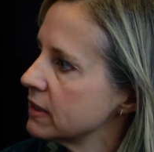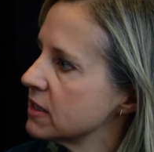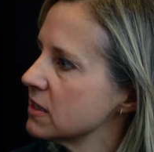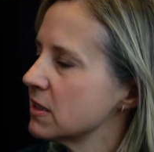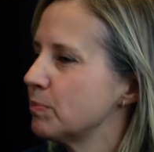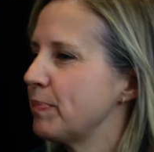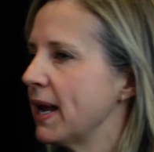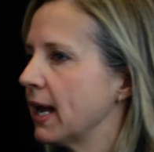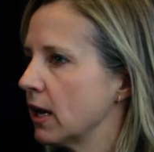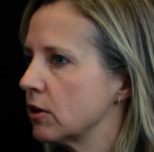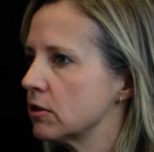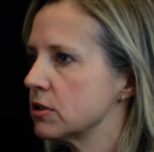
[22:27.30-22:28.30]
Does it
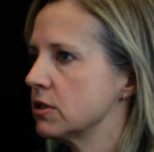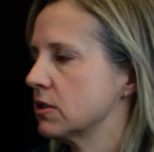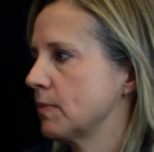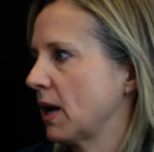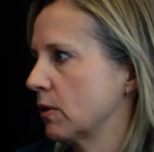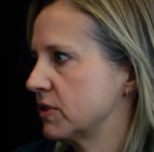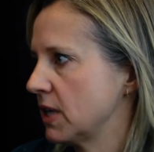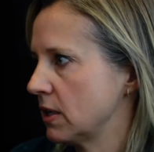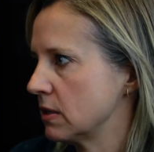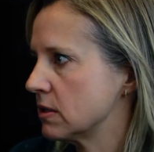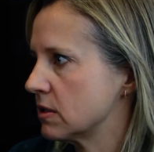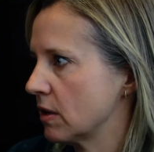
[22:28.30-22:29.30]
pander to some
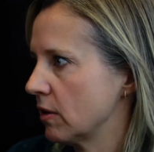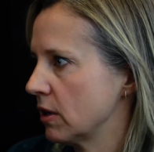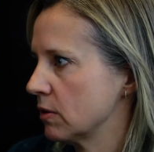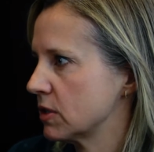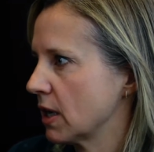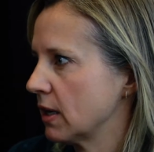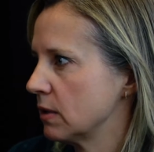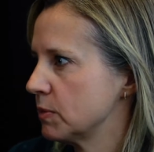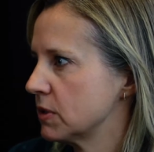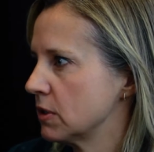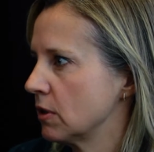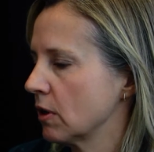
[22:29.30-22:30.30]
outdated
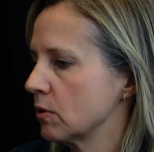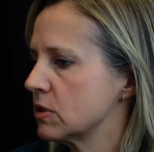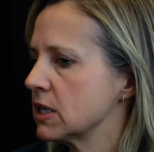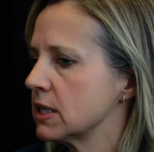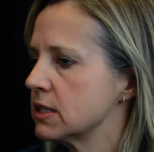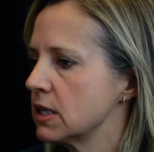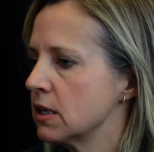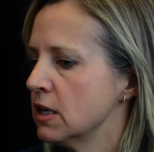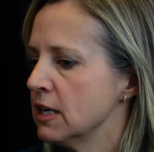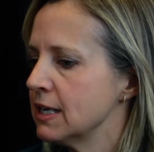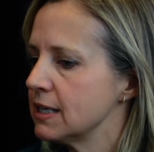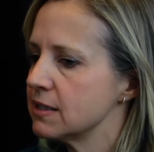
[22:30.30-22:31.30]
stereotypes? Is it
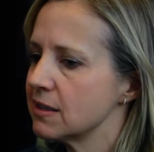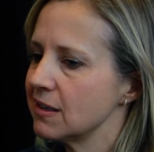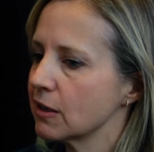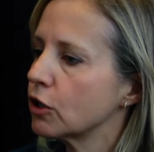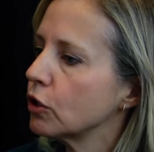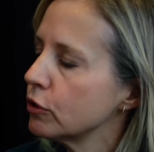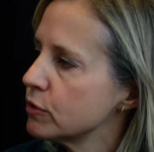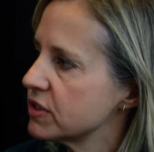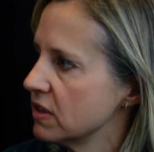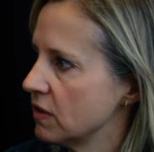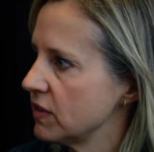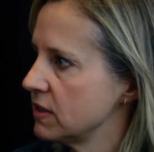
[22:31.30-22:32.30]

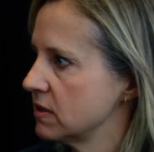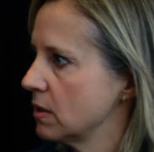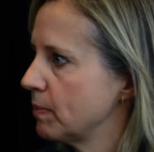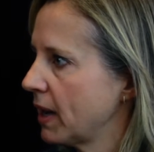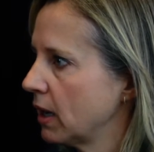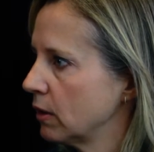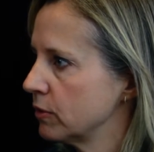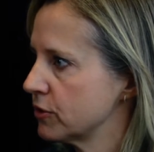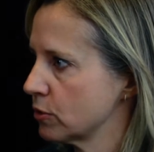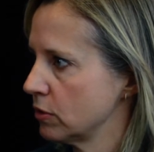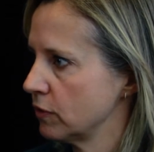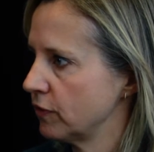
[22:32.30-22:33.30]
inclusive? Is it about
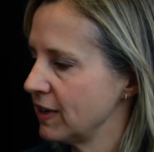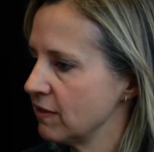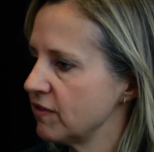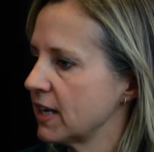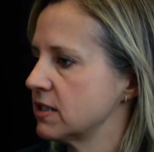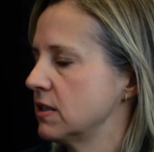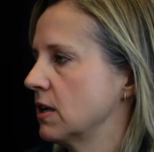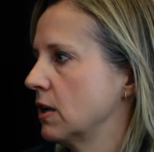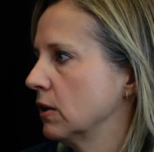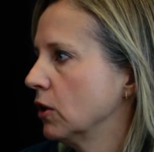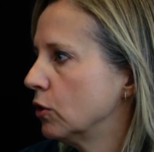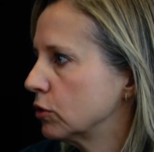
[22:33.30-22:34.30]
sort of investing
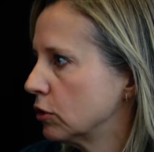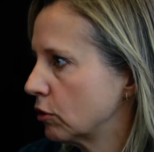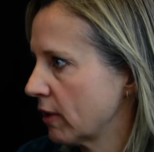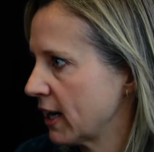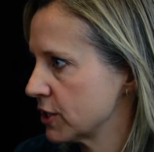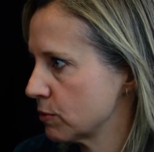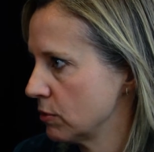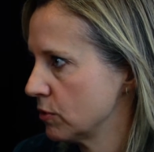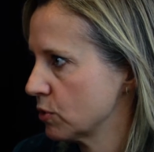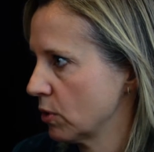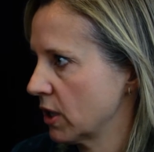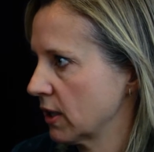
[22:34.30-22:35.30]
in local
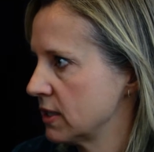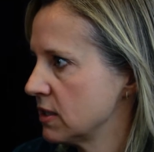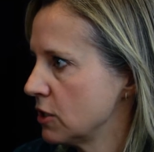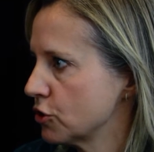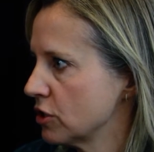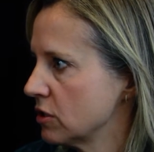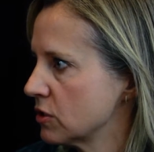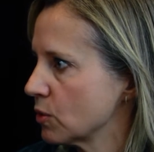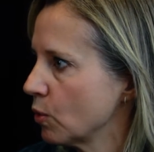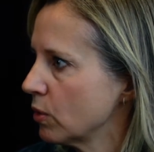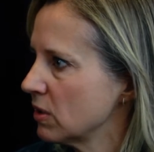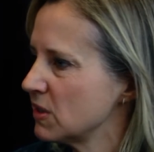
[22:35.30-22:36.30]
grassroots organizations,
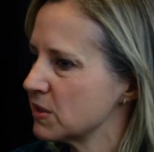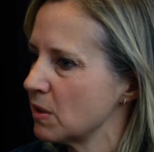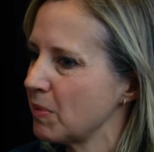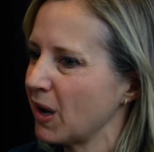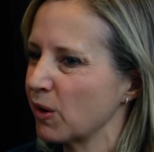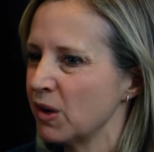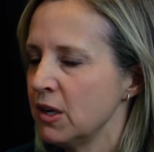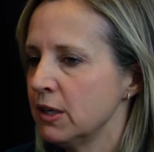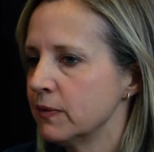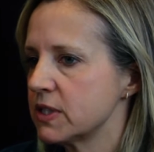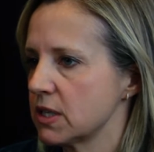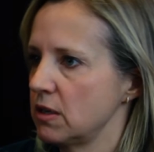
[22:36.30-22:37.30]
or is it about
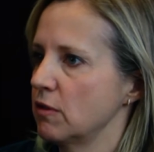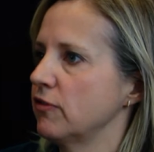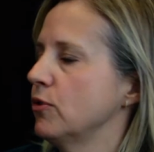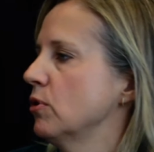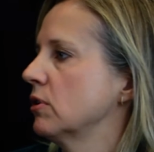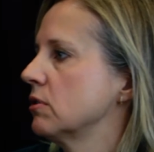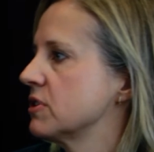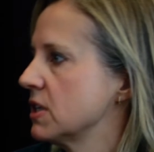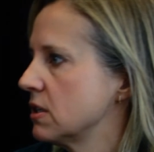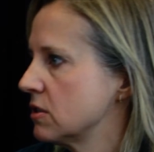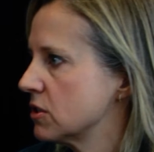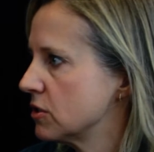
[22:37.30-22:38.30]
sending foreigners
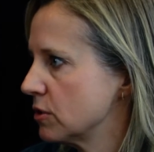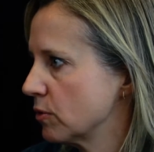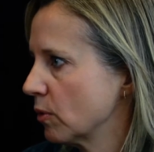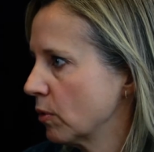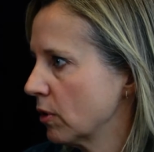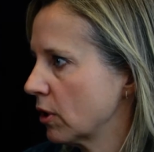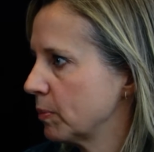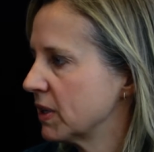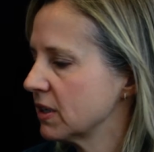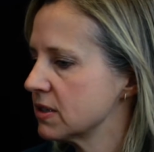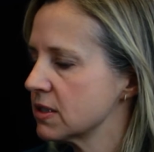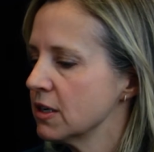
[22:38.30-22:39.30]
in to do the work?
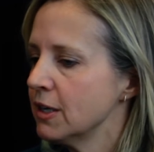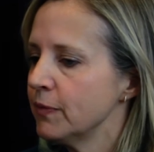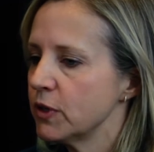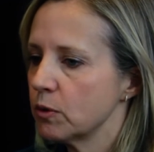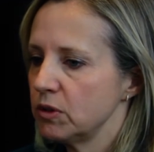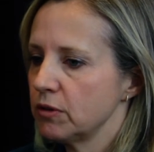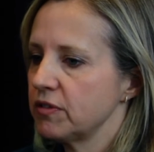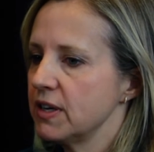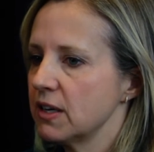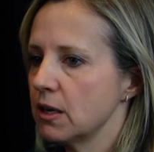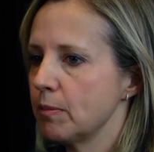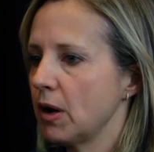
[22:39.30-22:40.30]
Because, when you're
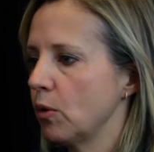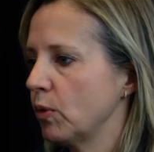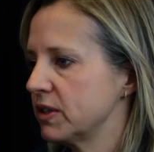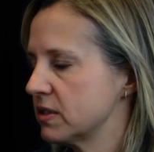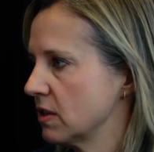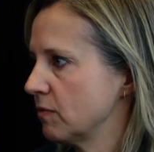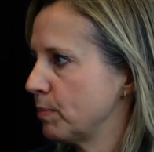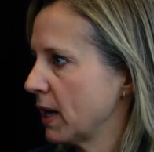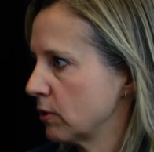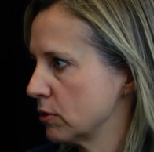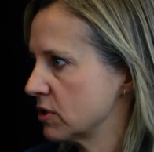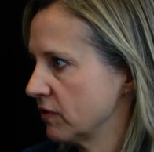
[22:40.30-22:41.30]
thinking about what's the
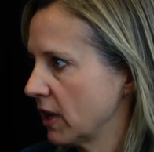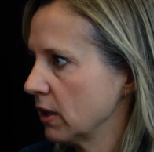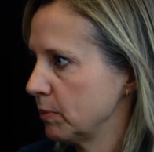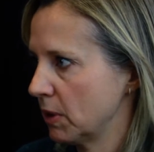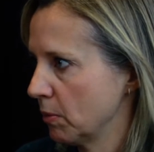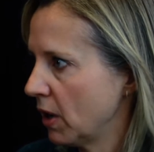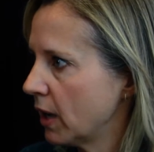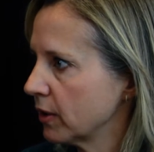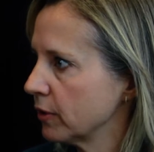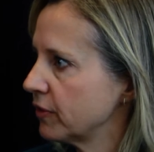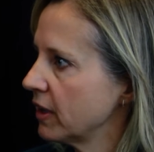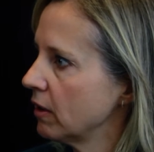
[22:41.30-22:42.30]
better development
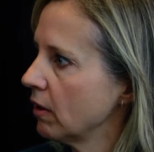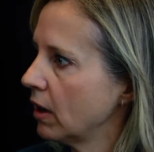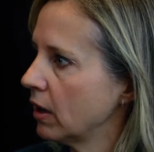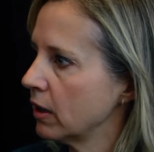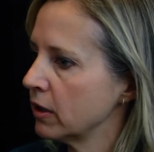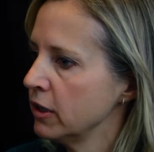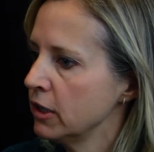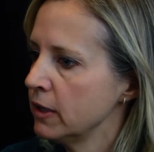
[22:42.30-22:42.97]
model, there are